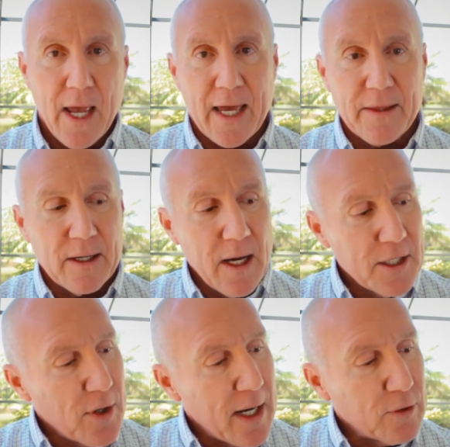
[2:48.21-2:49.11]
And the
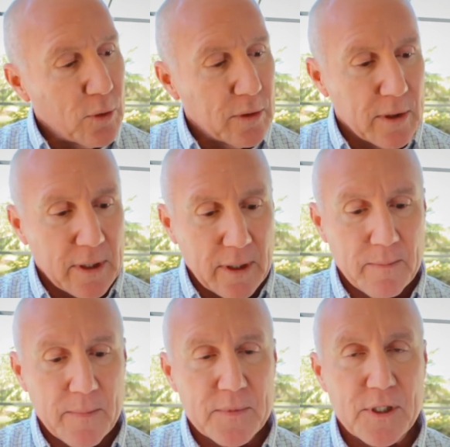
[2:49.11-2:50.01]
contract will look
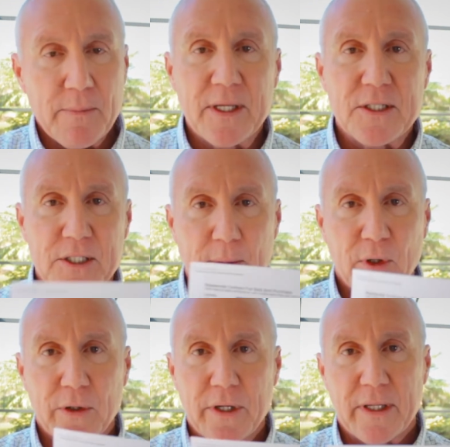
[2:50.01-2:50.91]
something
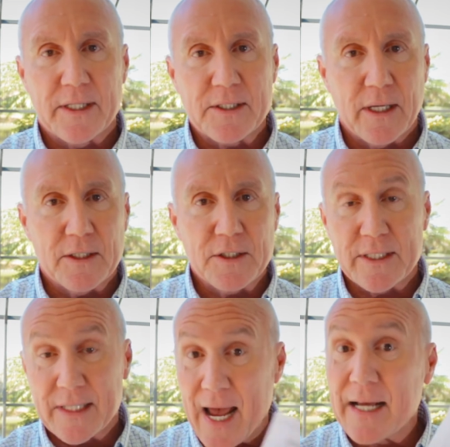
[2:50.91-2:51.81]
similar to this. Now, this is
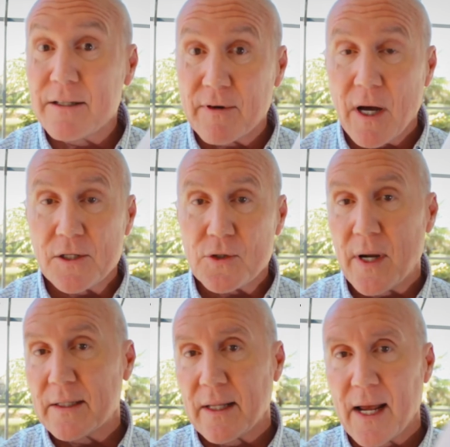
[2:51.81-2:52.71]
an active
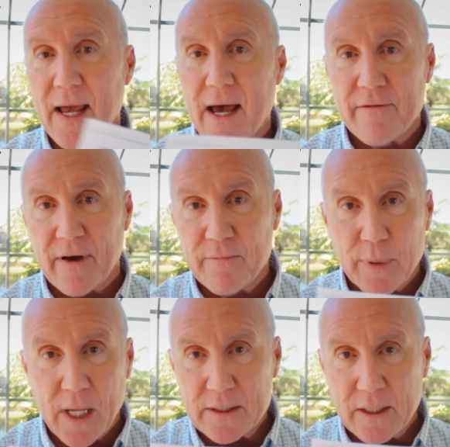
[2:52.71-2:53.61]
contract that I have. I've
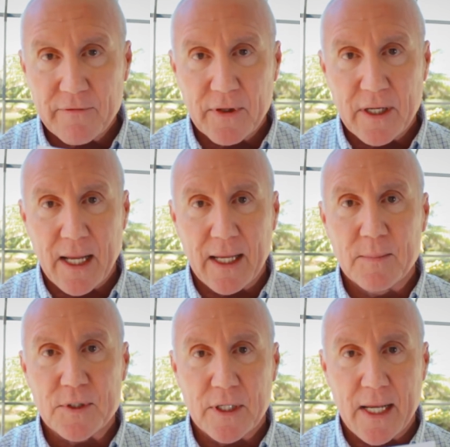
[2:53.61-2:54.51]
blocked off the
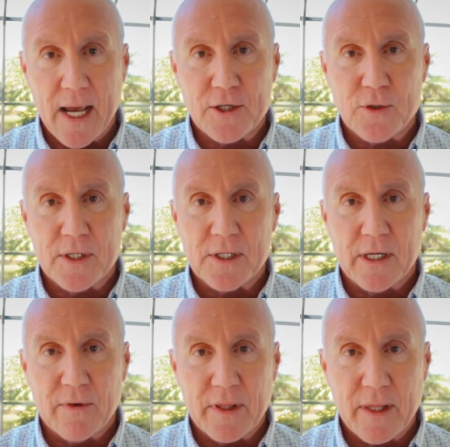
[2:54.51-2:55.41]
names and the address and
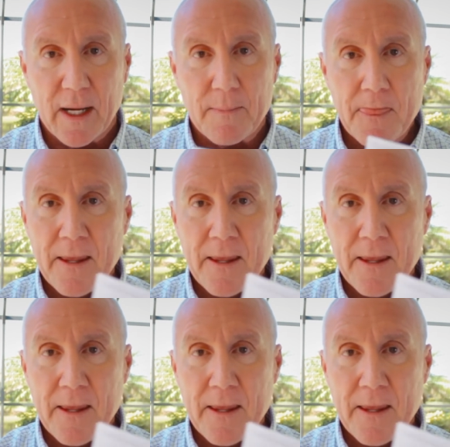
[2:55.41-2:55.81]
everything.